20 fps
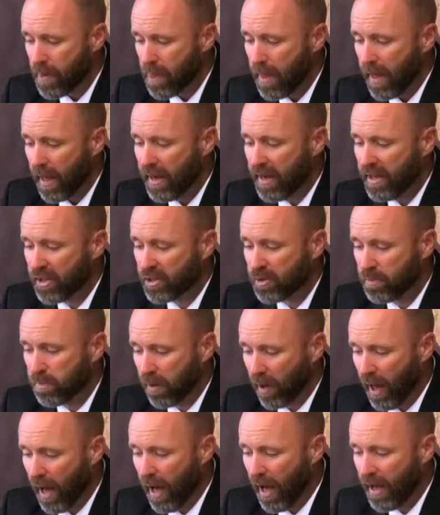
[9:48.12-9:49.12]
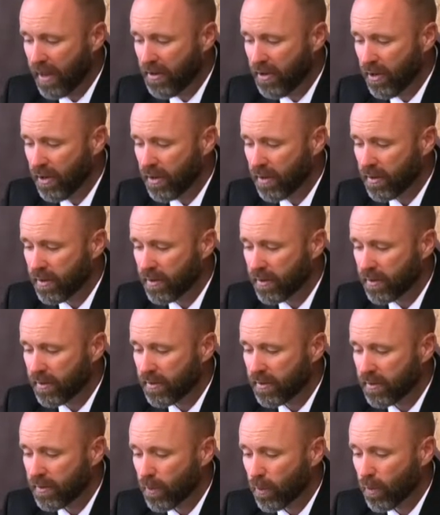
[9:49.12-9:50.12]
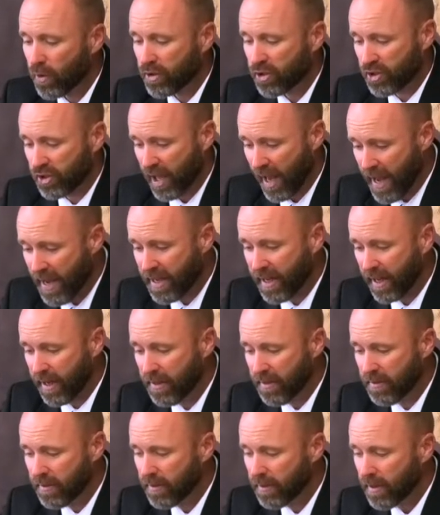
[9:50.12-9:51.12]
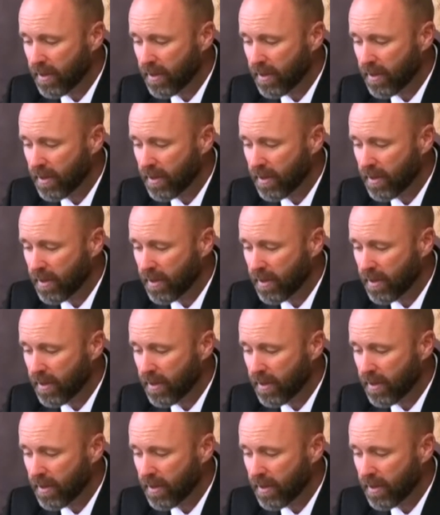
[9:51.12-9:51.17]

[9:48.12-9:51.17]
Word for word: and its blood was taken